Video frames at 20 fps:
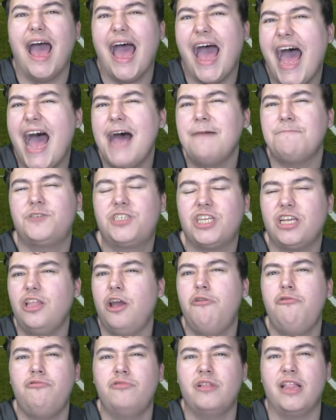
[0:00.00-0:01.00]

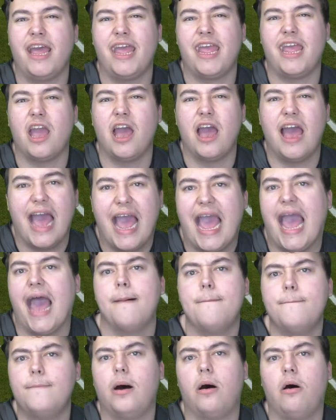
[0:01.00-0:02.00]
absolutely
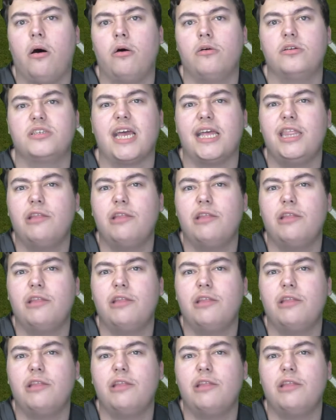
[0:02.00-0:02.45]
handballs.